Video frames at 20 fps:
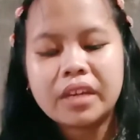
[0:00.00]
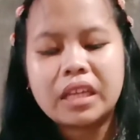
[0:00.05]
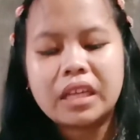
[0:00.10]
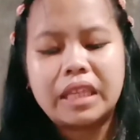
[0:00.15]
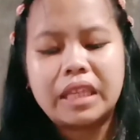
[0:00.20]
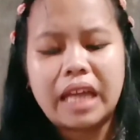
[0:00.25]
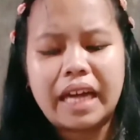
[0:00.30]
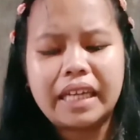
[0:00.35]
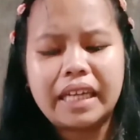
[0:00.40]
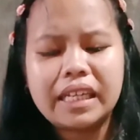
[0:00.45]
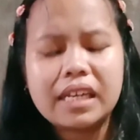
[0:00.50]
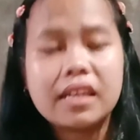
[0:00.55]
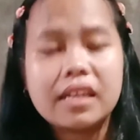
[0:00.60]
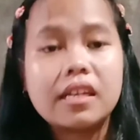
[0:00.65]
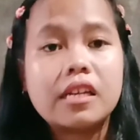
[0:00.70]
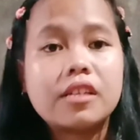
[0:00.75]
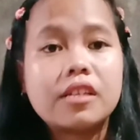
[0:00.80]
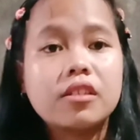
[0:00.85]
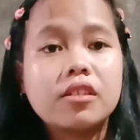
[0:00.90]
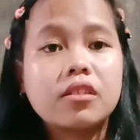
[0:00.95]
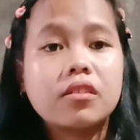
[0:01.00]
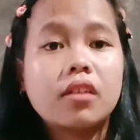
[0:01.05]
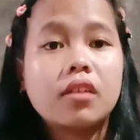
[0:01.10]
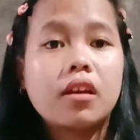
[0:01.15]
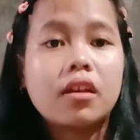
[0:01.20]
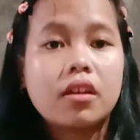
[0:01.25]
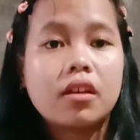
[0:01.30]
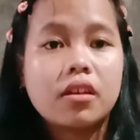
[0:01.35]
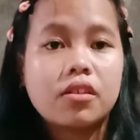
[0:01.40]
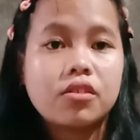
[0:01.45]
9 is
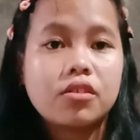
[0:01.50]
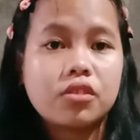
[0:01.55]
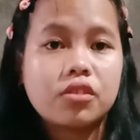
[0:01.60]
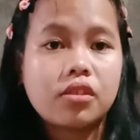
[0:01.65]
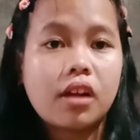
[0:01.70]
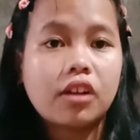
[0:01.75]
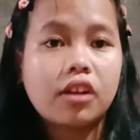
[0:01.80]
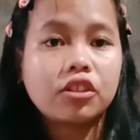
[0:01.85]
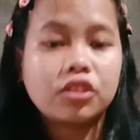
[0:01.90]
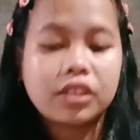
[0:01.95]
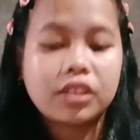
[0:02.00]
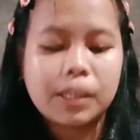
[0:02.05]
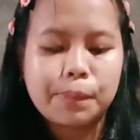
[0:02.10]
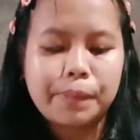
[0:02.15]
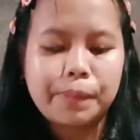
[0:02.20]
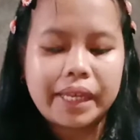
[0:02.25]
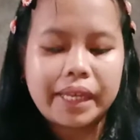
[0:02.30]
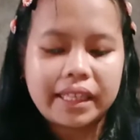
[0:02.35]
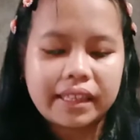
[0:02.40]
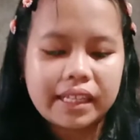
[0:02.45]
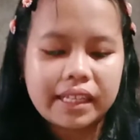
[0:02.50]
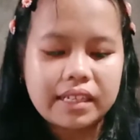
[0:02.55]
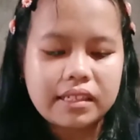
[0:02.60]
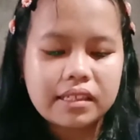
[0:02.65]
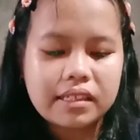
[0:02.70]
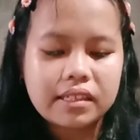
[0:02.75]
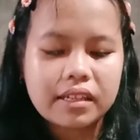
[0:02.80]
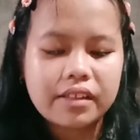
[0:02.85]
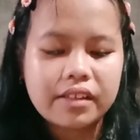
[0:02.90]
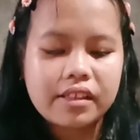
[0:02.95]
structure
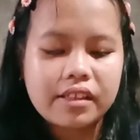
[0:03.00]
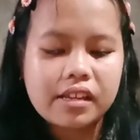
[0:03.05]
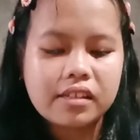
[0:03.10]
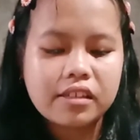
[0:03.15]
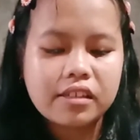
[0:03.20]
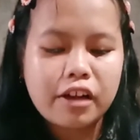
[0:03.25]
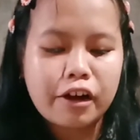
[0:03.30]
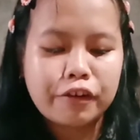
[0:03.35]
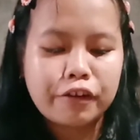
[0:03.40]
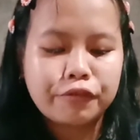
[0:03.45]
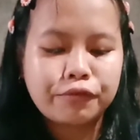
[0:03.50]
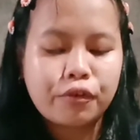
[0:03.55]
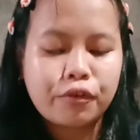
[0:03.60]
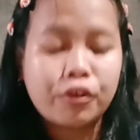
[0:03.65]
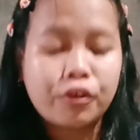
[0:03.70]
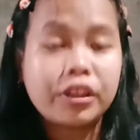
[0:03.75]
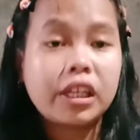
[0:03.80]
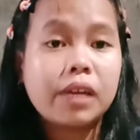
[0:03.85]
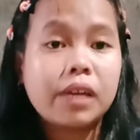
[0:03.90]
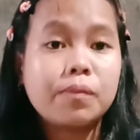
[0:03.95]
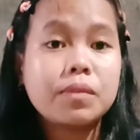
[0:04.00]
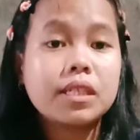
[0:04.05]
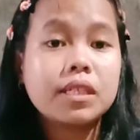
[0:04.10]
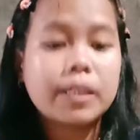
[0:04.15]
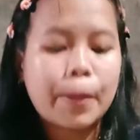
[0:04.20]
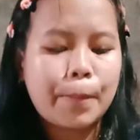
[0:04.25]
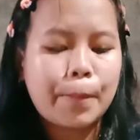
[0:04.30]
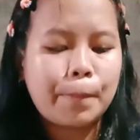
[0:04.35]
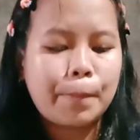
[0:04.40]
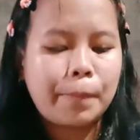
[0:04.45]
dependence. These are phonemes
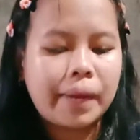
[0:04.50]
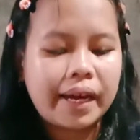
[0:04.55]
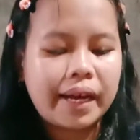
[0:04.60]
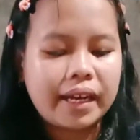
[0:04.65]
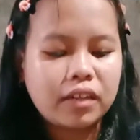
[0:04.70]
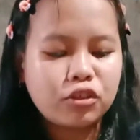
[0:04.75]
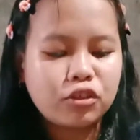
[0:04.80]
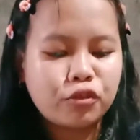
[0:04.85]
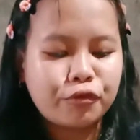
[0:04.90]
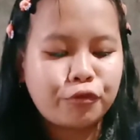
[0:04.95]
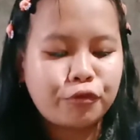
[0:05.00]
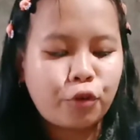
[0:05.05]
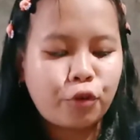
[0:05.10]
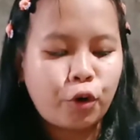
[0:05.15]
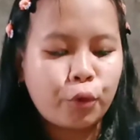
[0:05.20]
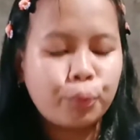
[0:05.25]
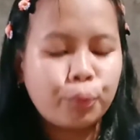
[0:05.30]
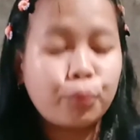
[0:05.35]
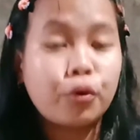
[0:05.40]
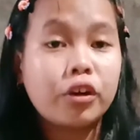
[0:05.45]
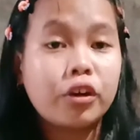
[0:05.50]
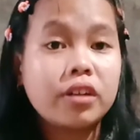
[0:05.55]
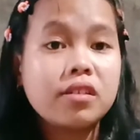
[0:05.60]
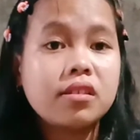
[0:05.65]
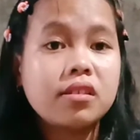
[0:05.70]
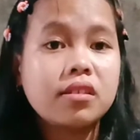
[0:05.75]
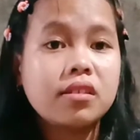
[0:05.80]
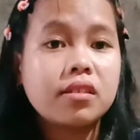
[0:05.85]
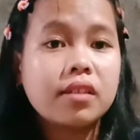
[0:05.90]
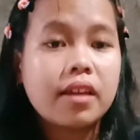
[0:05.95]
combined to form
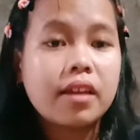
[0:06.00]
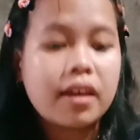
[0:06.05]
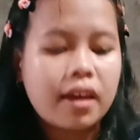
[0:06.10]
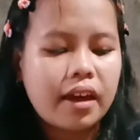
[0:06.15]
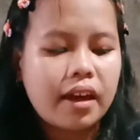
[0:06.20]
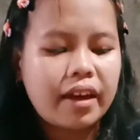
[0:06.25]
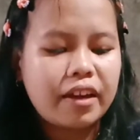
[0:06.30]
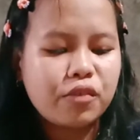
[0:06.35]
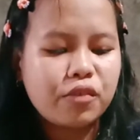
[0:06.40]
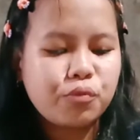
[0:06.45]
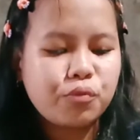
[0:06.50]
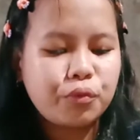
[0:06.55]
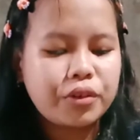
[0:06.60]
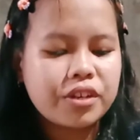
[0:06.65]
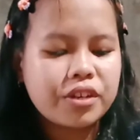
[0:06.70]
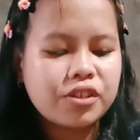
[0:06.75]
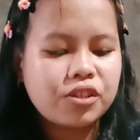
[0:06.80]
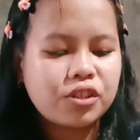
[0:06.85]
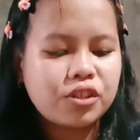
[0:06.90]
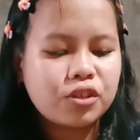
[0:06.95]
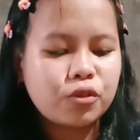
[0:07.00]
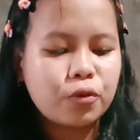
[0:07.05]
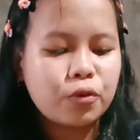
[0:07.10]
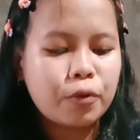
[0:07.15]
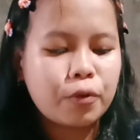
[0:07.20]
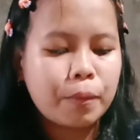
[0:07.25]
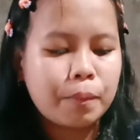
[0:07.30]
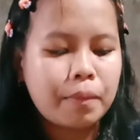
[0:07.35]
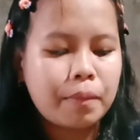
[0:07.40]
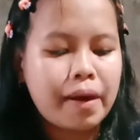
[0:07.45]
words and words to
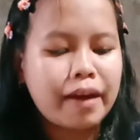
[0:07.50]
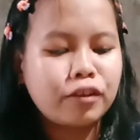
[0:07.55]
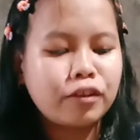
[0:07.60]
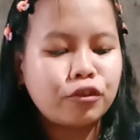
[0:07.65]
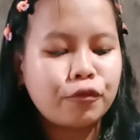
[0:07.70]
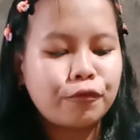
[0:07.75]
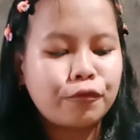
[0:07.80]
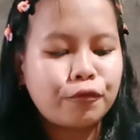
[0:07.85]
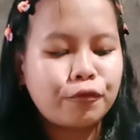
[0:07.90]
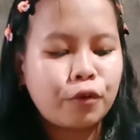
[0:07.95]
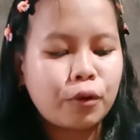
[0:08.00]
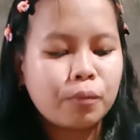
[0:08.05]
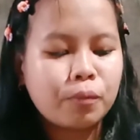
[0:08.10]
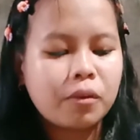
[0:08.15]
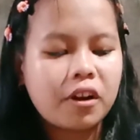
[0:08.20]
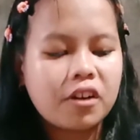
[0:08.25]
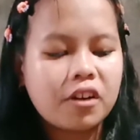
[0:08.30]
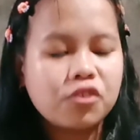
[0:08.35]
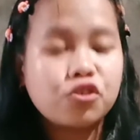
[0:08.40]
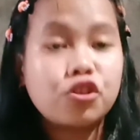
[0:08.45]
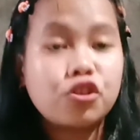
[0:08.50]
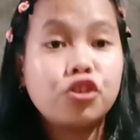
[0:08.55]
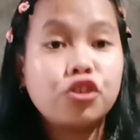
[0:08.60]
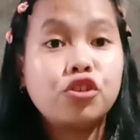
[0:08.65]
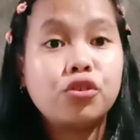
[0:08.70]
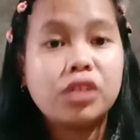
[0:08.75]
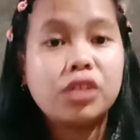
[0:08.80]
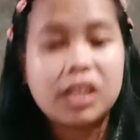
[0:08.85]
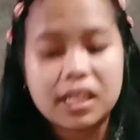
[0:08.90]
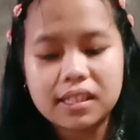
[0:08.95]
combine to form larger
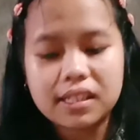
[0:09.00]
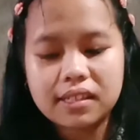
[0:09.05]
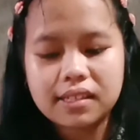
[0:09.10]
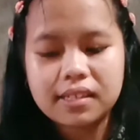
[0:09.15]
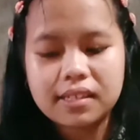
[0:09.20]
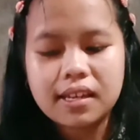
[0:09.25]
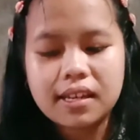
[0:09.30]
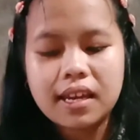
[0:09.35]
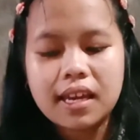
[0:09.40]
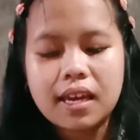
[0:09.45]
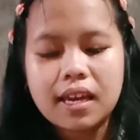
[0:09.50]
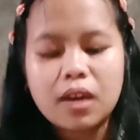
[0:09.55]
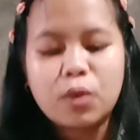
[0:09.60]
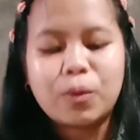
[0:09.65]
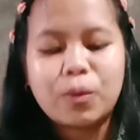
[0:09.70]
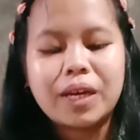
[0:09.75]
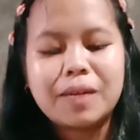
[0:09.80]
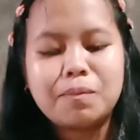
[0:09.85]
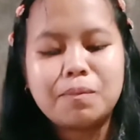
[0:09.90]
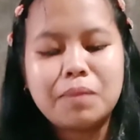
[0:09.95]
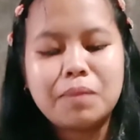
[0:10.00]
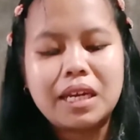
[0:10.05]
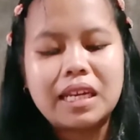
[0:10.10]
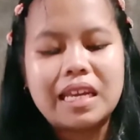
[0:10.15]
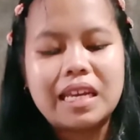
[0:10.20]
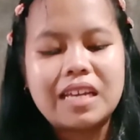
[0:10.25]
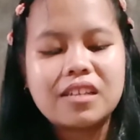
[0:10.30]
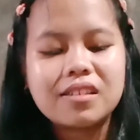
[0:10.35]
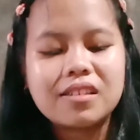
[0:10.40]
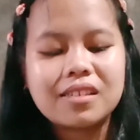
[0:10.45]
units with
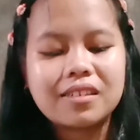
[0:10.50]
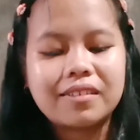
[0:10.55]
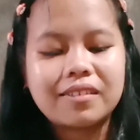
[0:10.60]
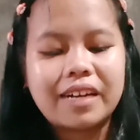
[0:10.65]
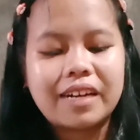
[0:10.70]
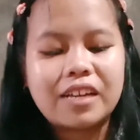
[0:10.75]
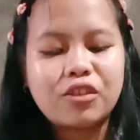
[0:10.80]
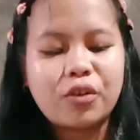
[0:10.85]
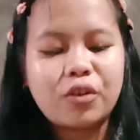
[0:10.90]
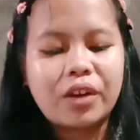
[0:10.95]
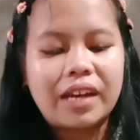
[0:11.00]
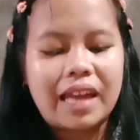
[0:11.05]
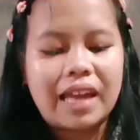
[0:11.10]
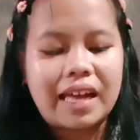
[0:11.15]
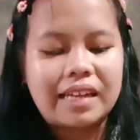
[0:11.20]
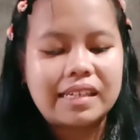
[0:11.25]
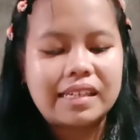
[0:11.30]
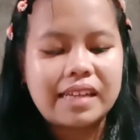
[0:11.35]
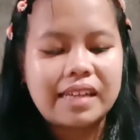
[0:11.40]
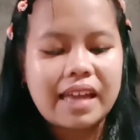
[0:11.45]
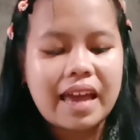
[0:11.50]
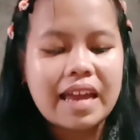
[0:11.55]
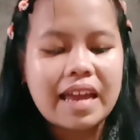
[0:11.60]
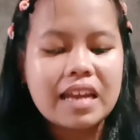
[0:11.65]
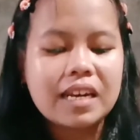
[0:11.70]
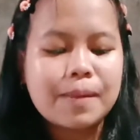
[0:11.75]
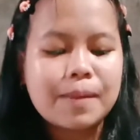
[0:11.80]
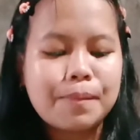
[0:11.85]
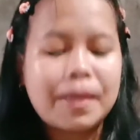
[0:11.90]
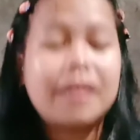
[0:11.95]
meanings greater than
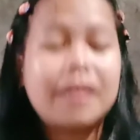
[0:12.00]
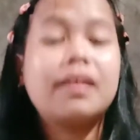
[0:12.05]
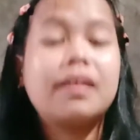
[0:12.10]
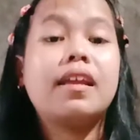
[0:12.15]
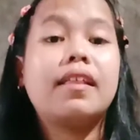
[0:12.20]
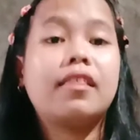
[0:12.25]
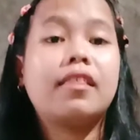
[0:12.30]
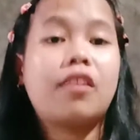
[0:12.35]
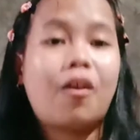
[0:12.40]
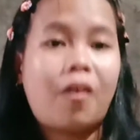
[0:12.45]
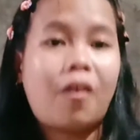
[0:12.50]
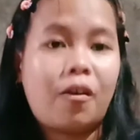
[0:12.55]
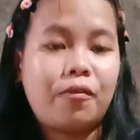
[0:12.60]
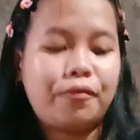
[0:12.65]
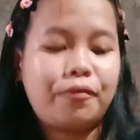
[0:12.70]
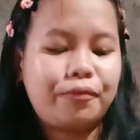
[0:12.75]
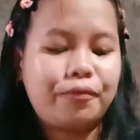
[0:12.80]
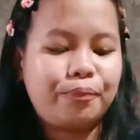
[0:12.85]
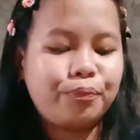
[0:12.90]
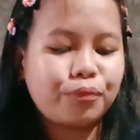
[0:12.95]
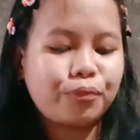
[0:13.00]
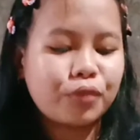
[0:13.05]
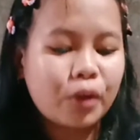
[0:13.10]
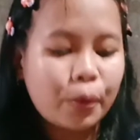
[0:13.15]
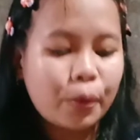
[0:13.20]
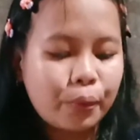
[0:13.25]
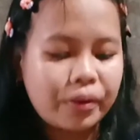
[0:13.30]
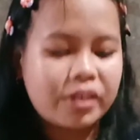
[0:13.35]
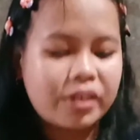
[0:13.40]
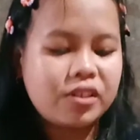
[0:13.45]
and independent of the
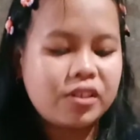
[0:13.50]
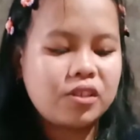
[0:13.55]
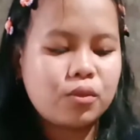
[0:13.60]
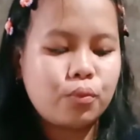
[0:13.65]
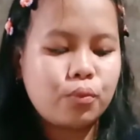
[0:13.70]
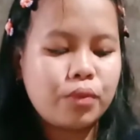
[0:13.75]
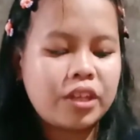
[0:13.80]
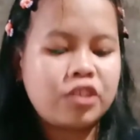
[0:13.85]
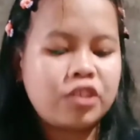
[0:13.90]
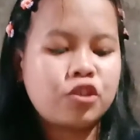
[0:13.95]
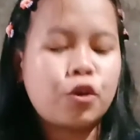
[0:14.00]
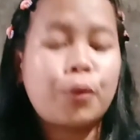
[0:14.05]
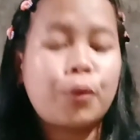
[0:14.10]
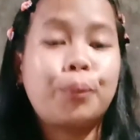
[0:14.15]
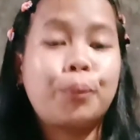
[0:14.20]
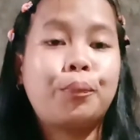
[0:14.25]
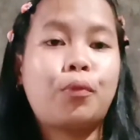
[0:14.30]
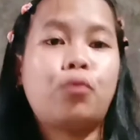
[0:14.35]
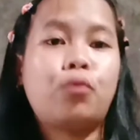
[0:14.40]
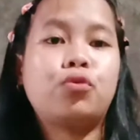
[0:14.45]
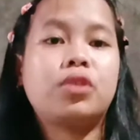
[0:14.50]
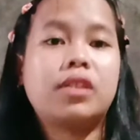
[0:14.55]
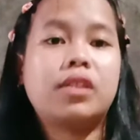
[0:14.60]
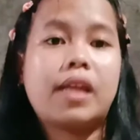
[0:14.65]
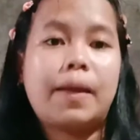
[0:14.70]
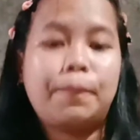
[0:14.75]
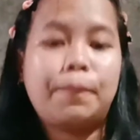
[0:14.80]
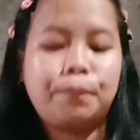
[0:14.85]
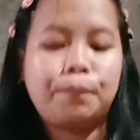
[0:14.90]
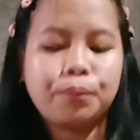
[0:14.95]
words which compose
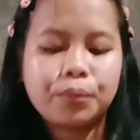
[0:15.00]
them.